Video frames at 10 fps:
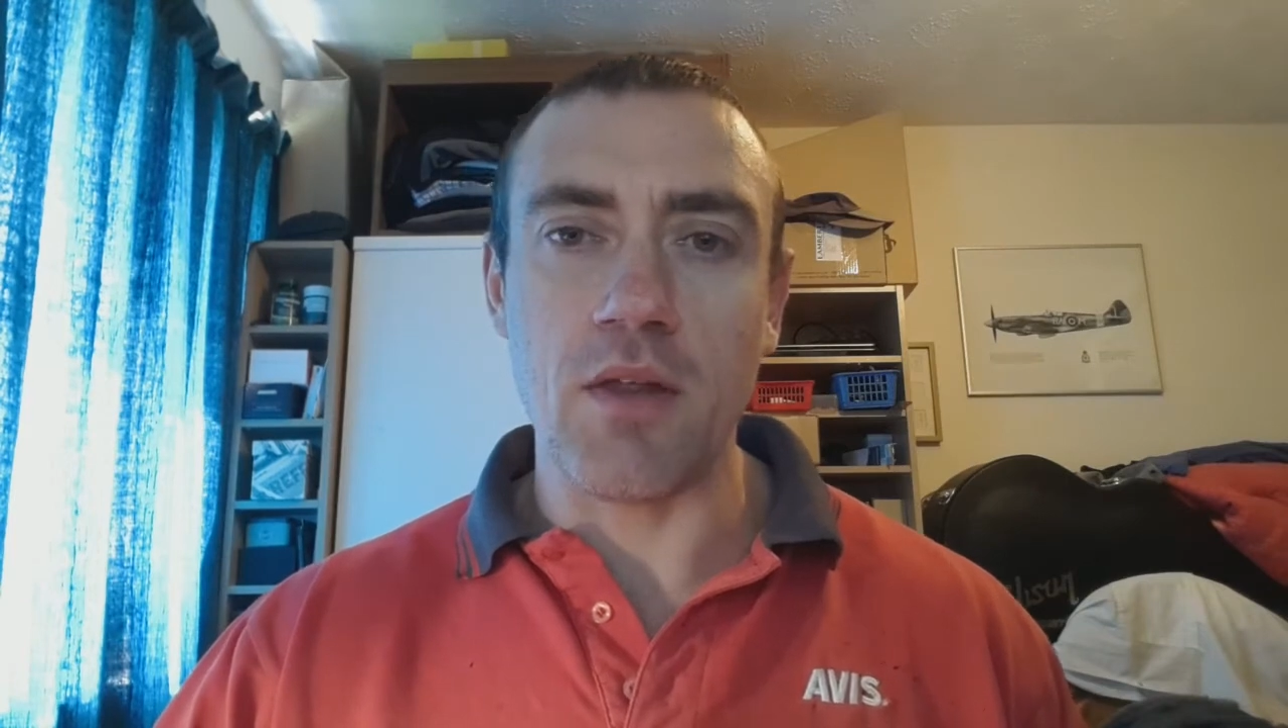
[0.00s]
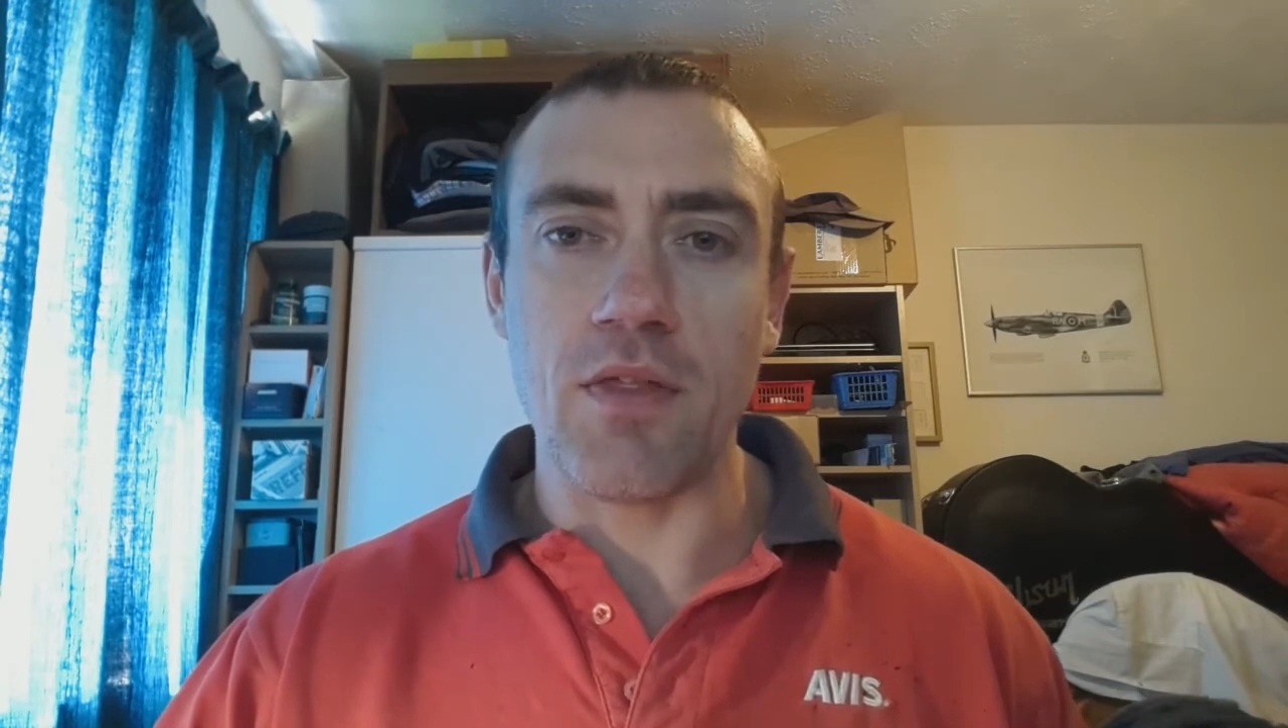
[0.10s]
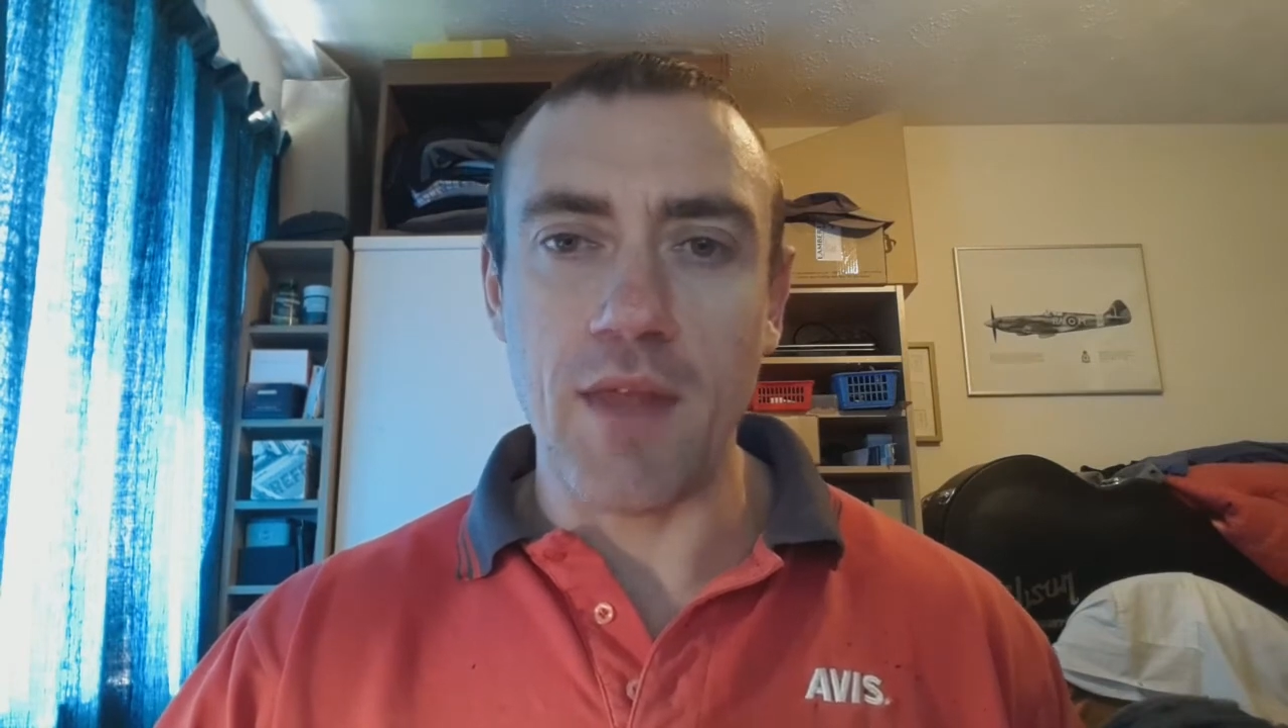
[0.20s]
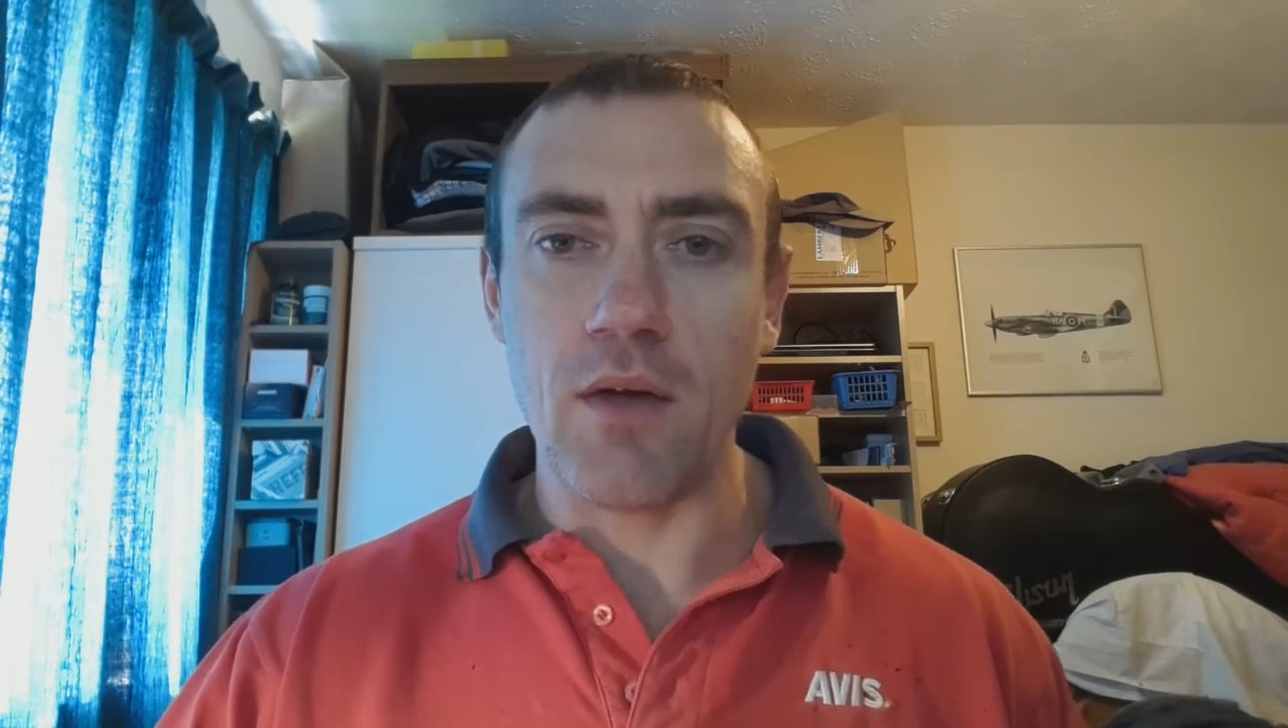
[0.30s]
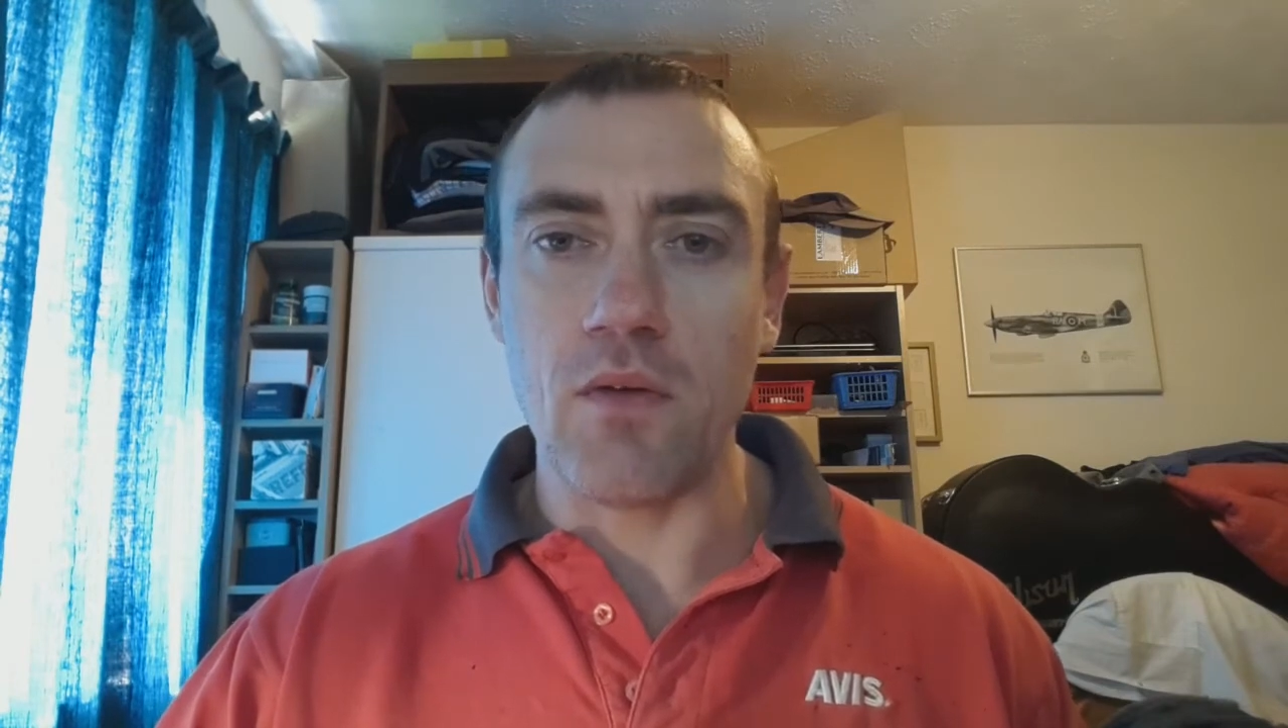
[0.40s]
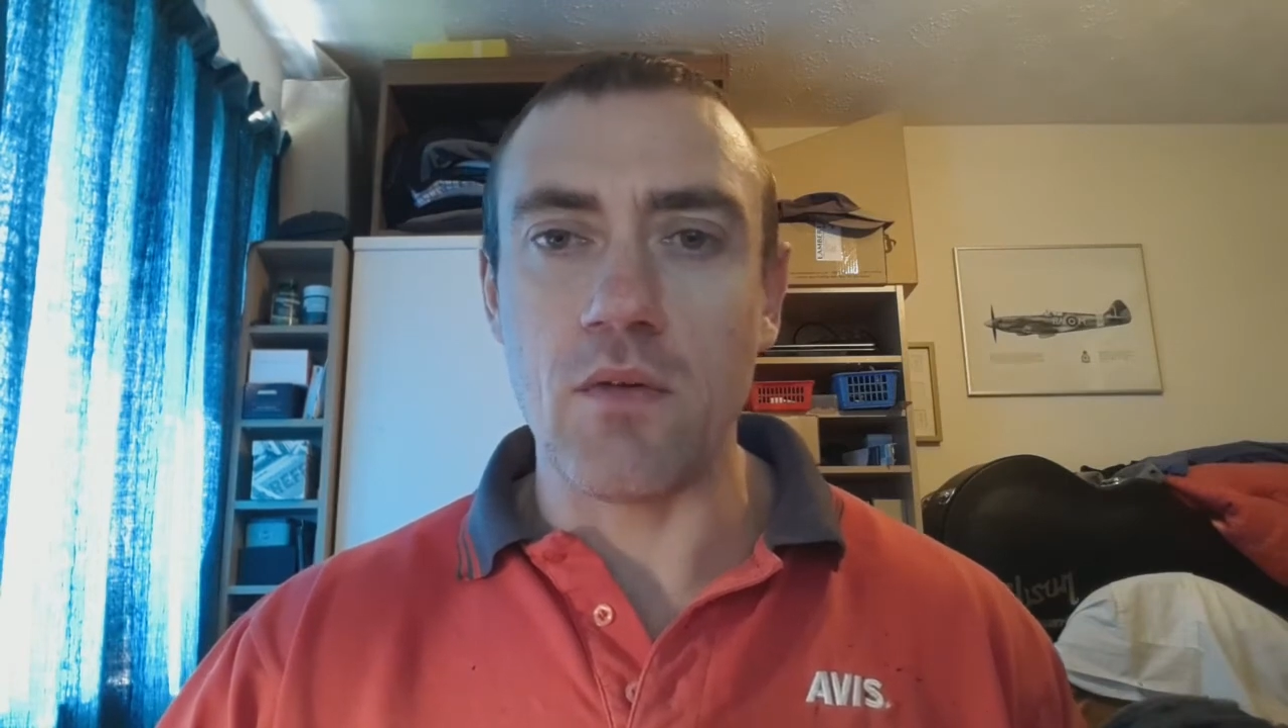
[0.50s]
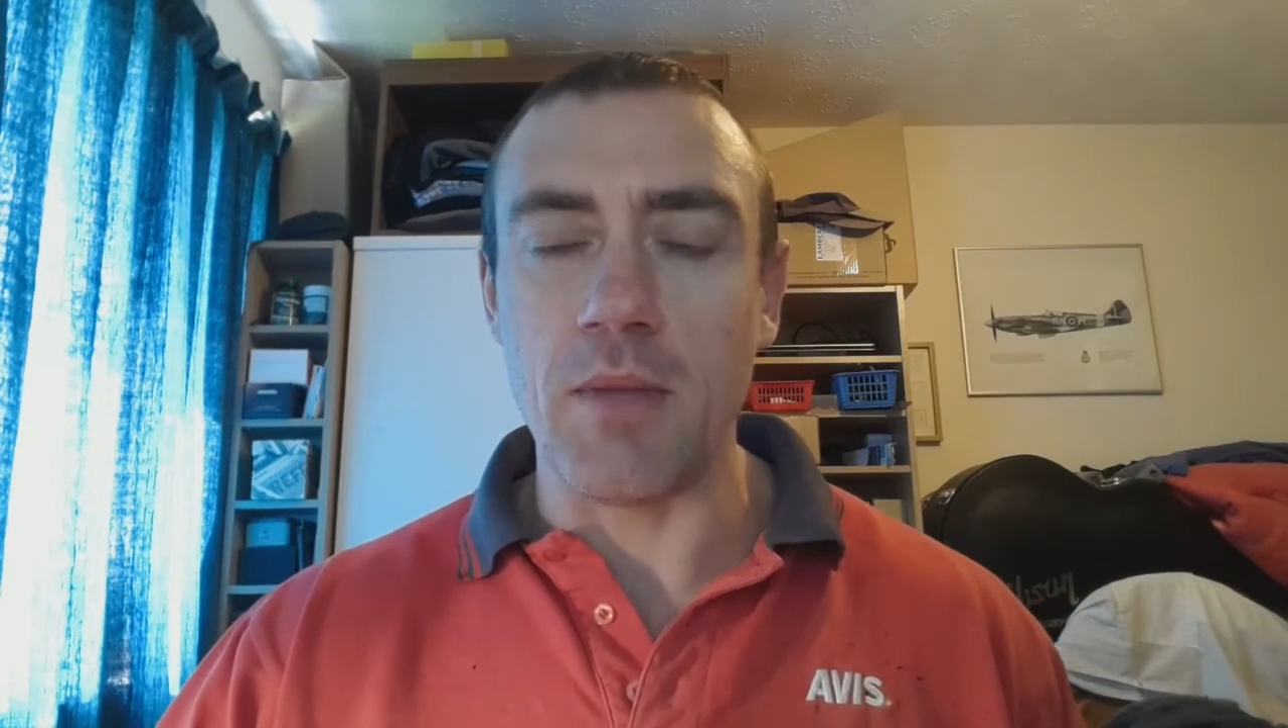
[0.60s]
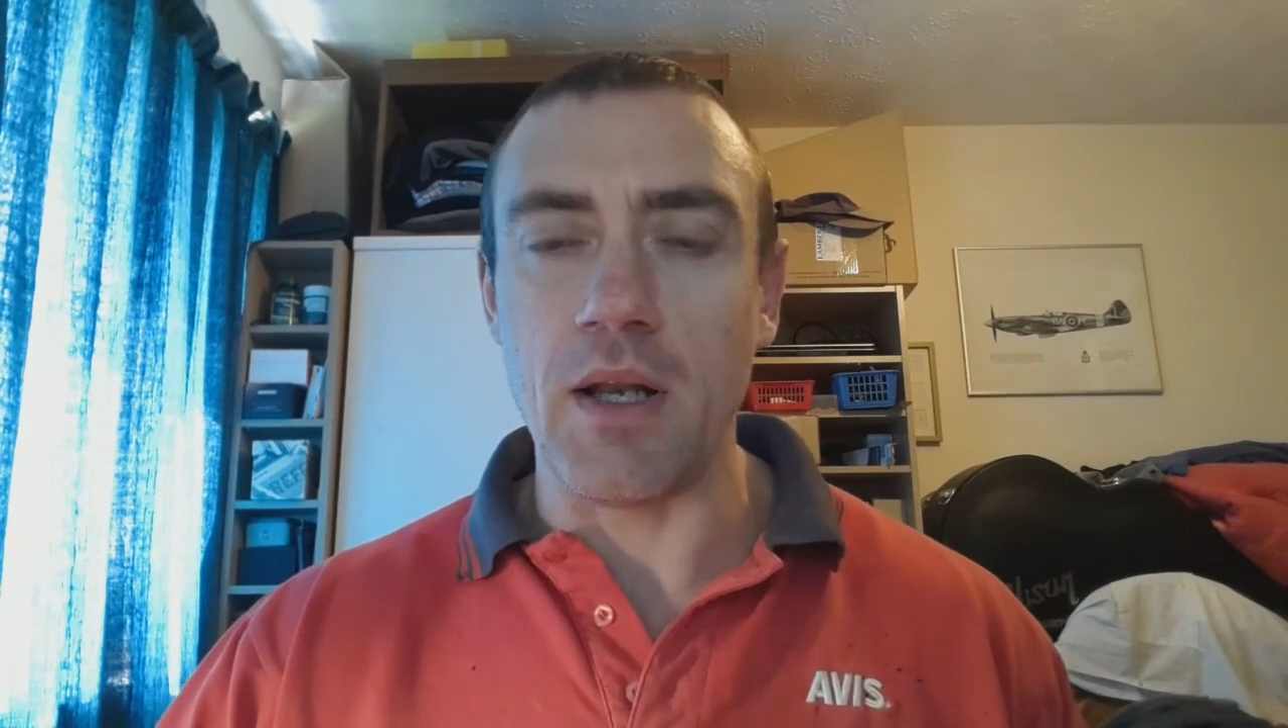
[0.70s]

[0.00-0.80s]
1,000